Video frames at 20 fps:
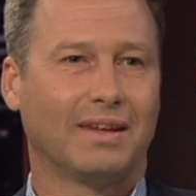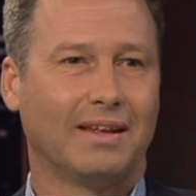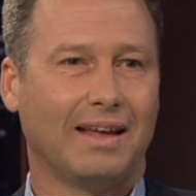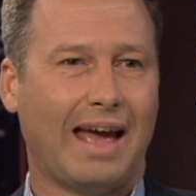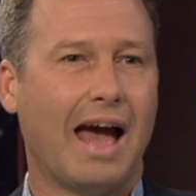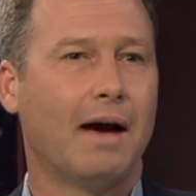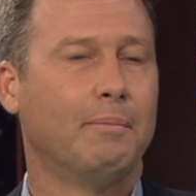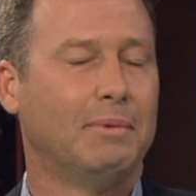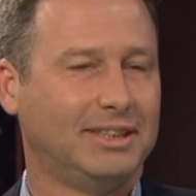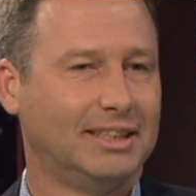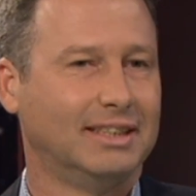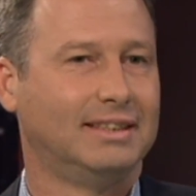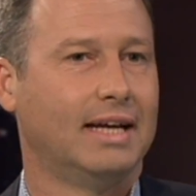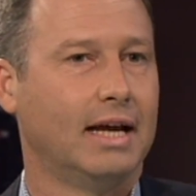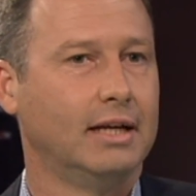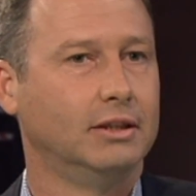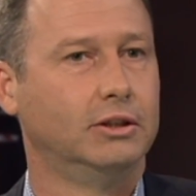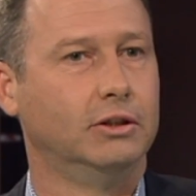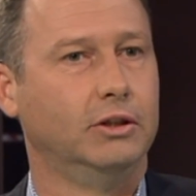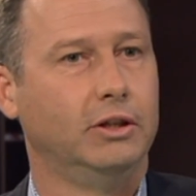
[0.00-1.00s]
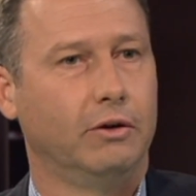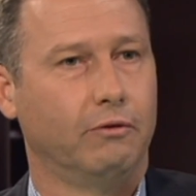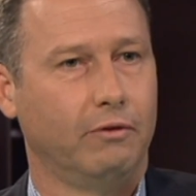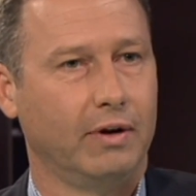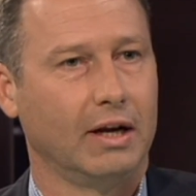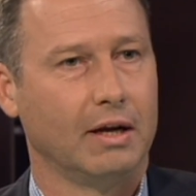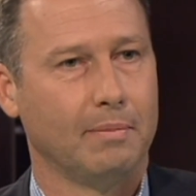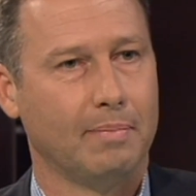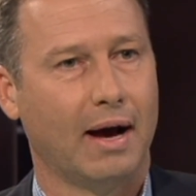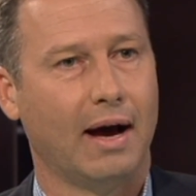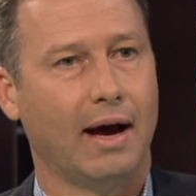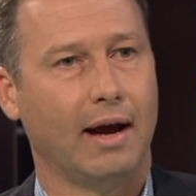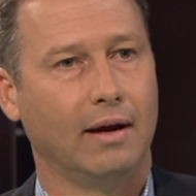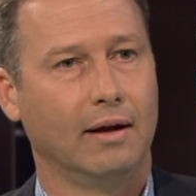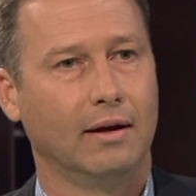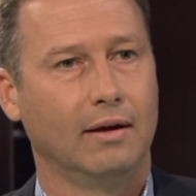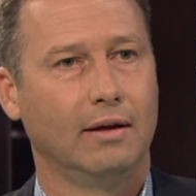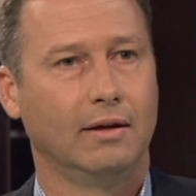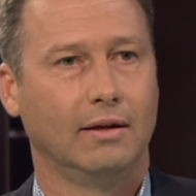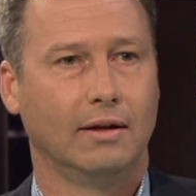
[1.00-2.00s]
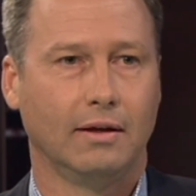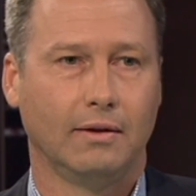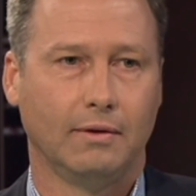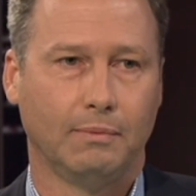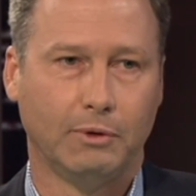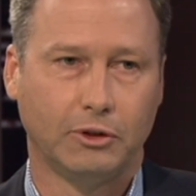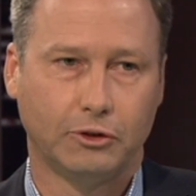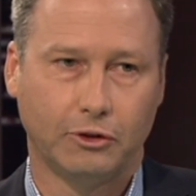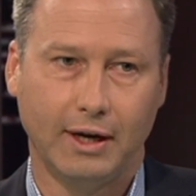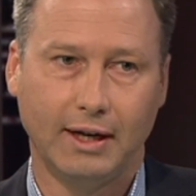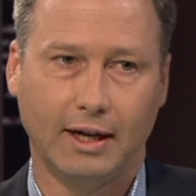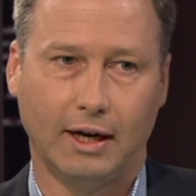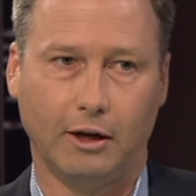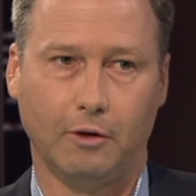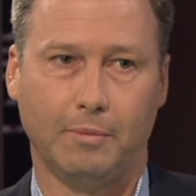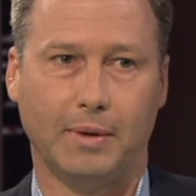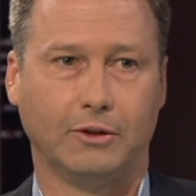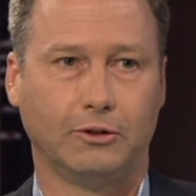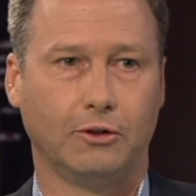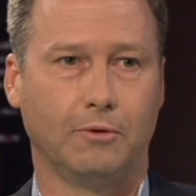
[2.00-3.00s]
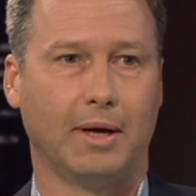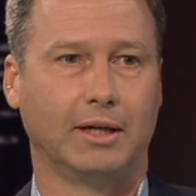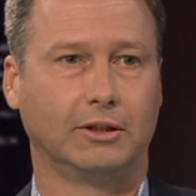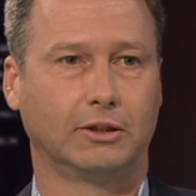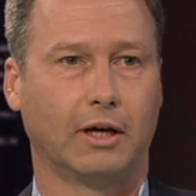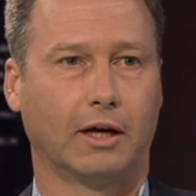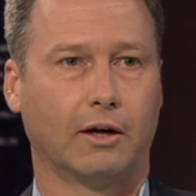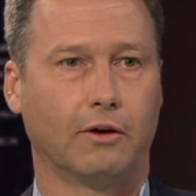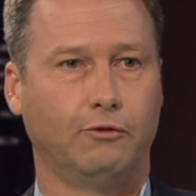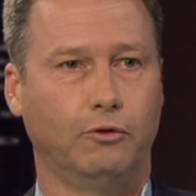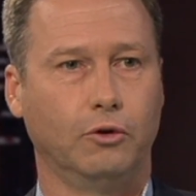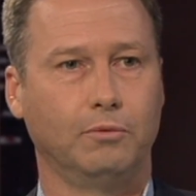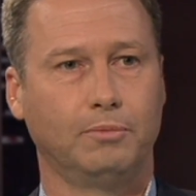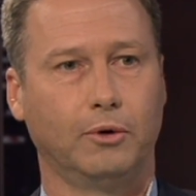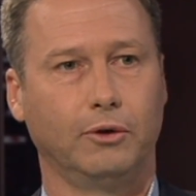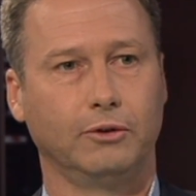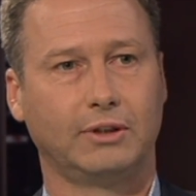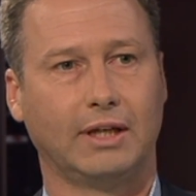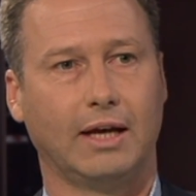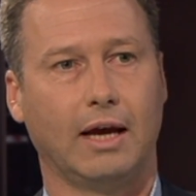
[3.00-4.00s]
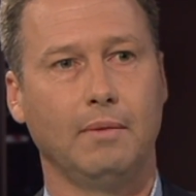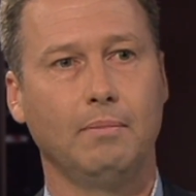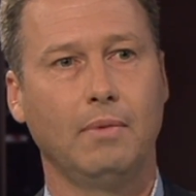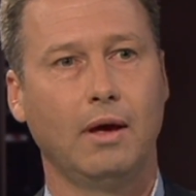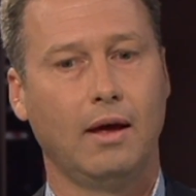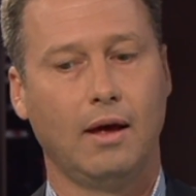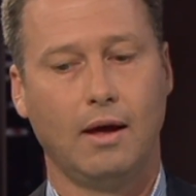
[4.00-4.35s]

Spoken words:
How much attention do you really pay? We're treating it a little bit too much like a football team.